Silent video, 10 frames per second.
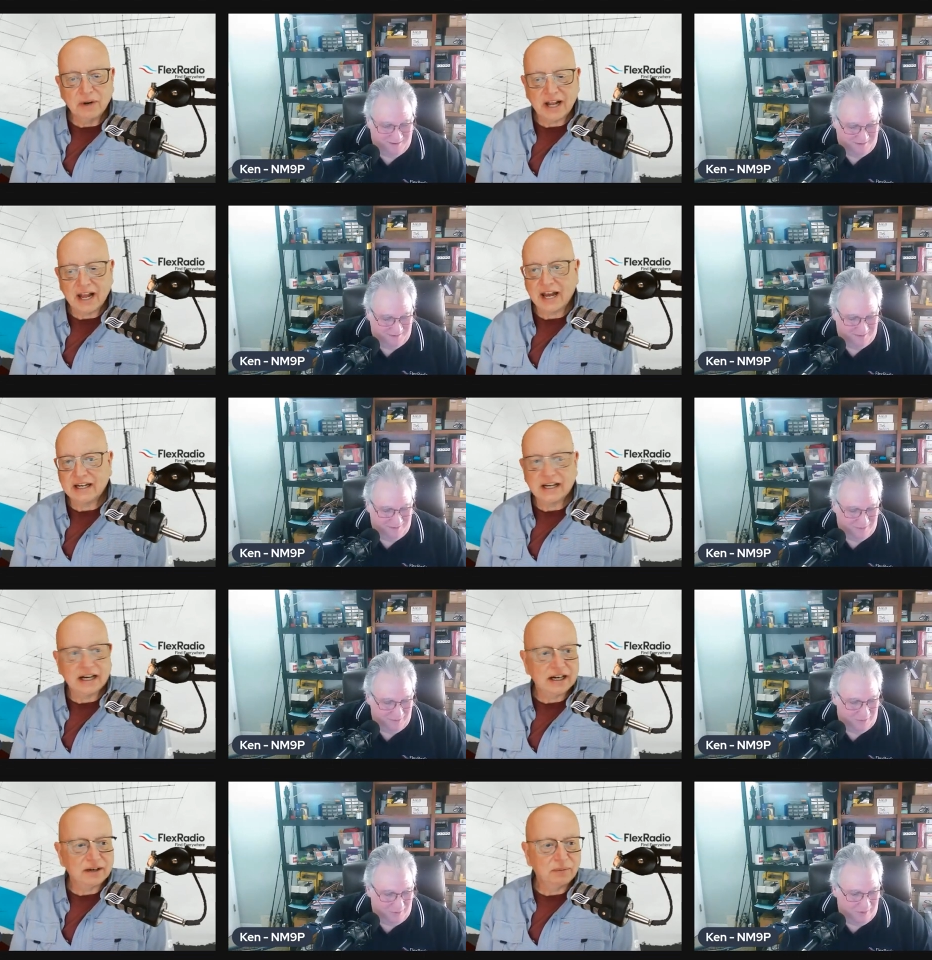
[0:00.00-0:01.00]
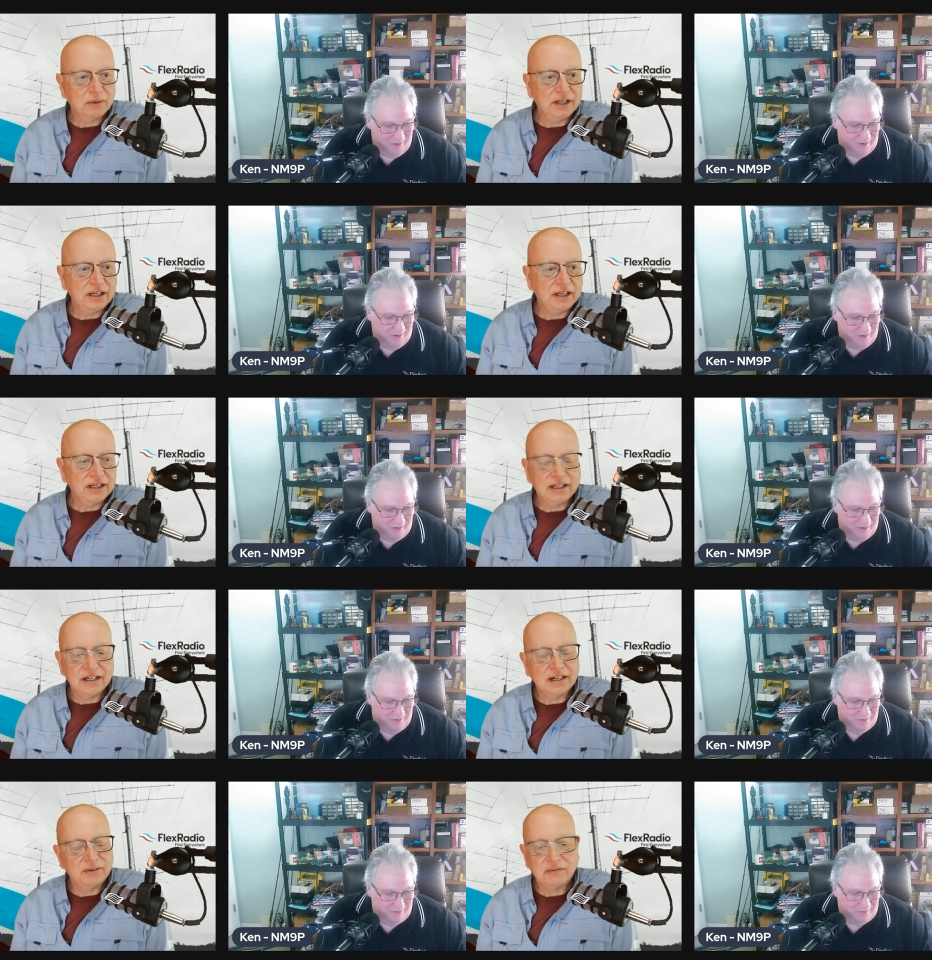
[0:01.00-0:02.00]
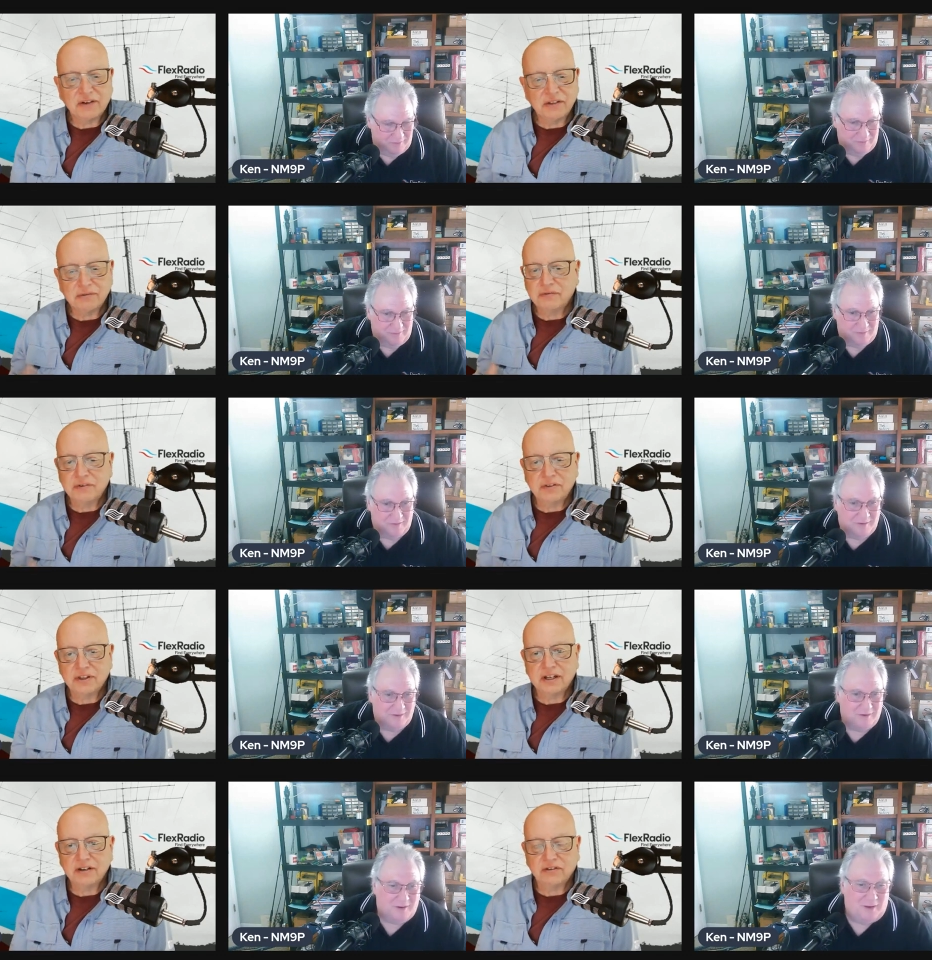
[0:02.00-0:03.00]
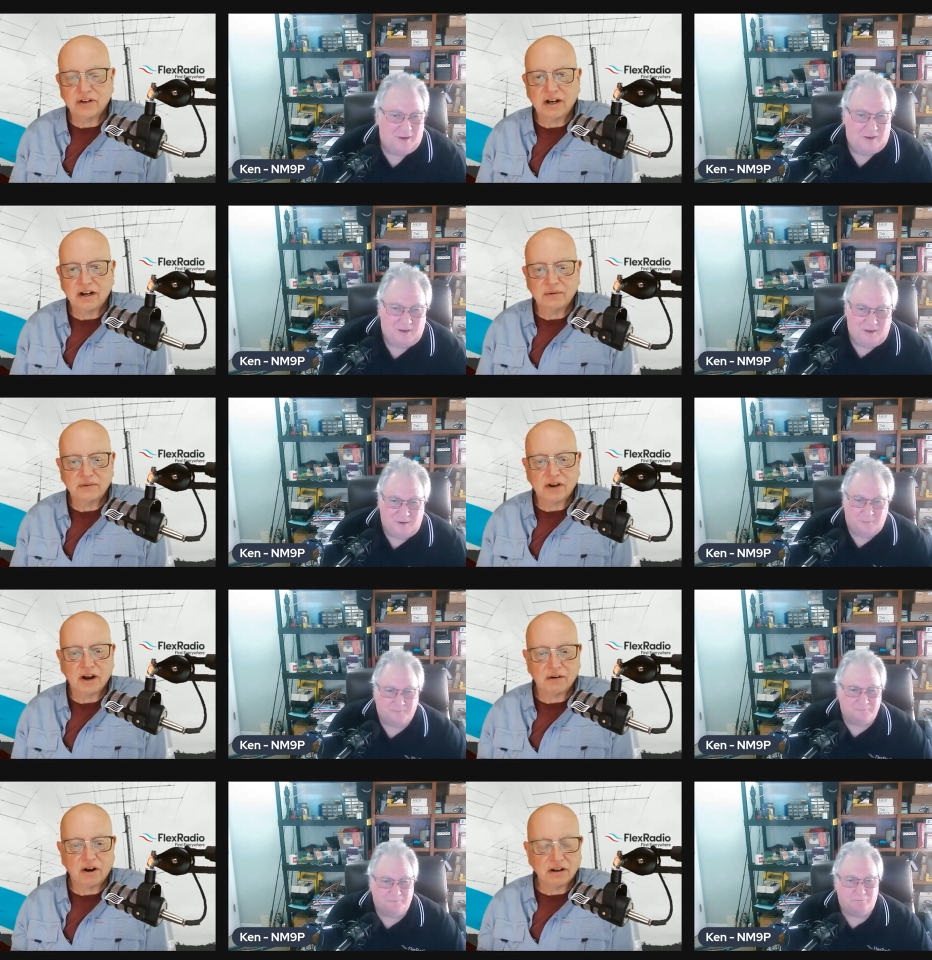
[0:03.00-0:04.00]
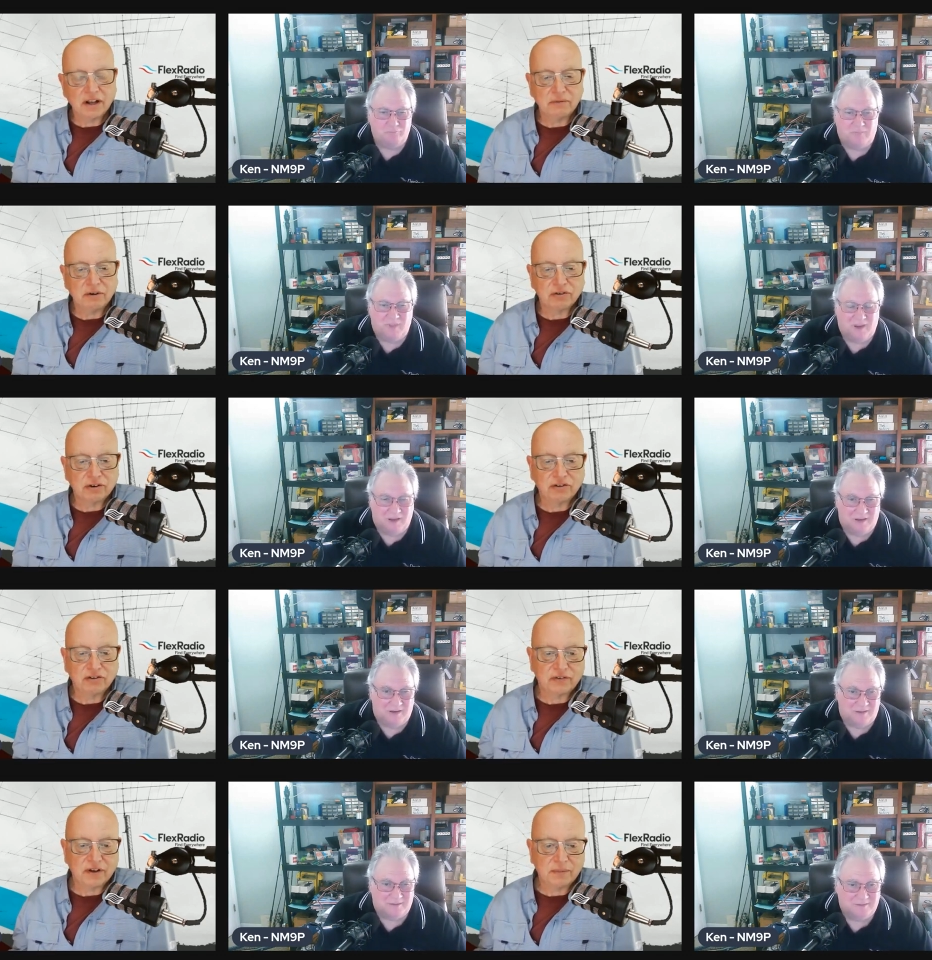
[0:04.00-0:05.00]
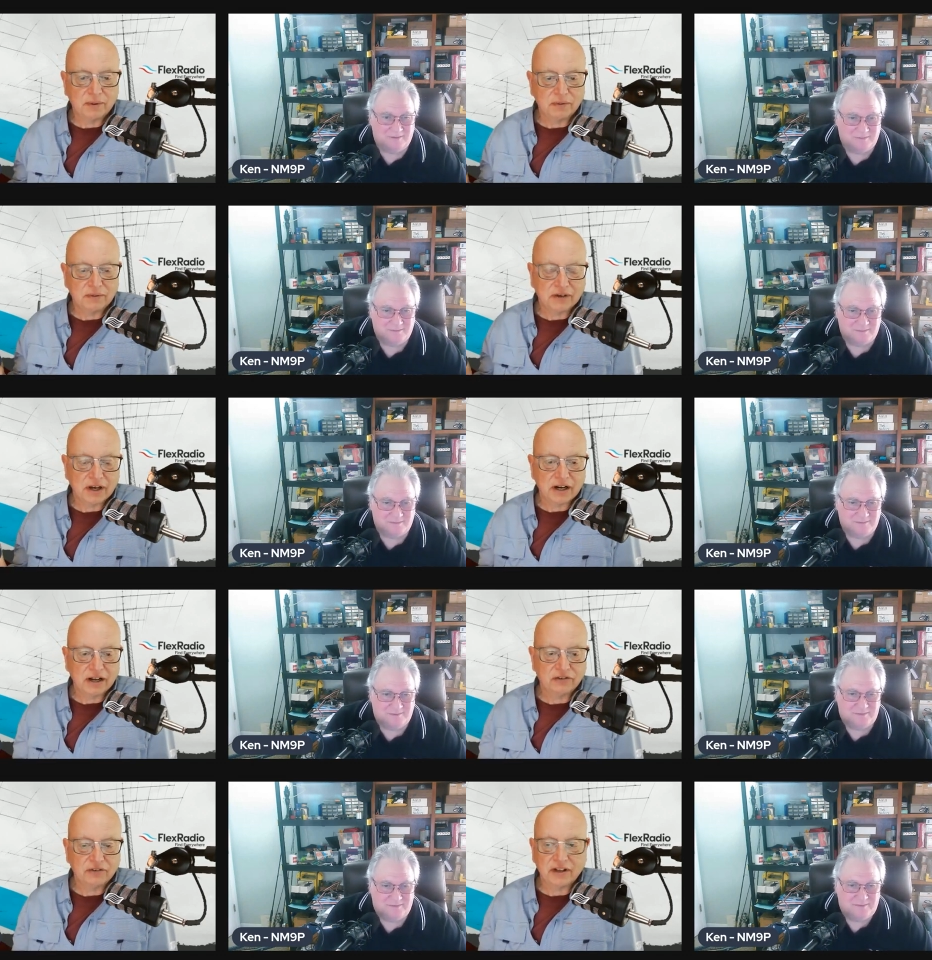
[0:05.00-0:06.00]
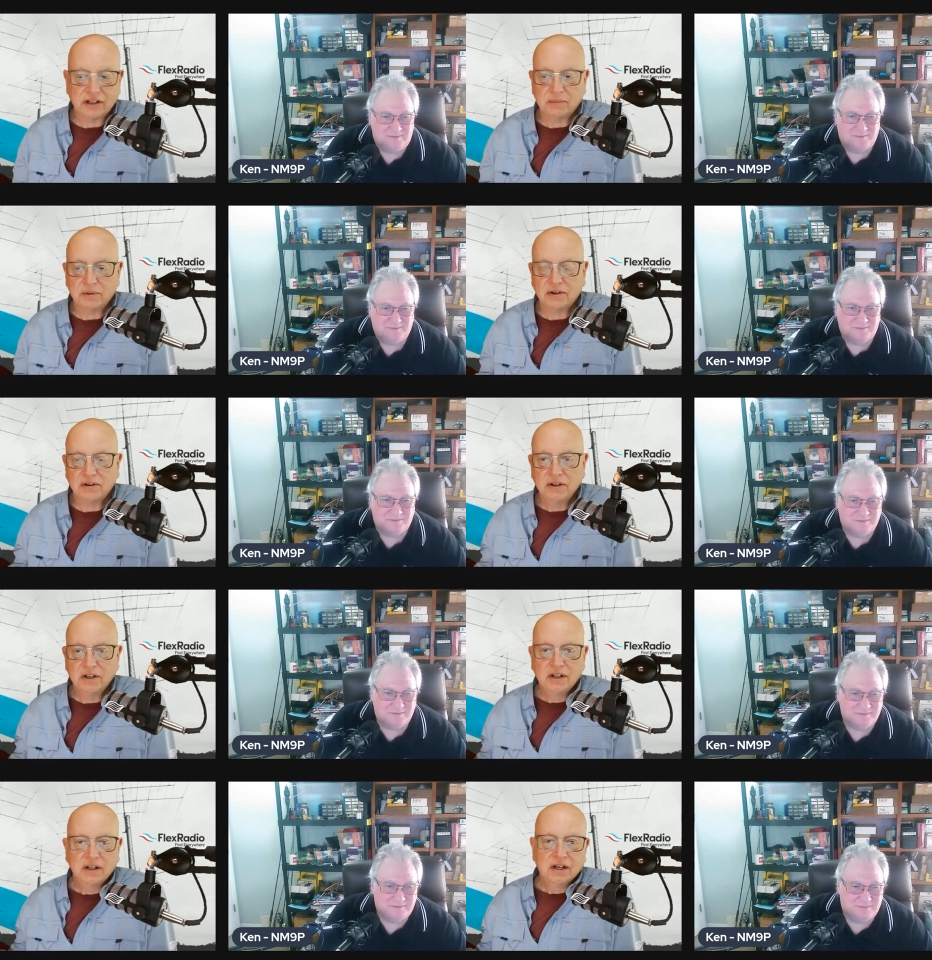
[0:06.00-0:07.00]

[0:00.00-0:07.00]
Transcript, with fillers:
Speaker 1: you want to add? Uh, we, we've gone through a few things. Uh, we've got online resources available. We've got us available.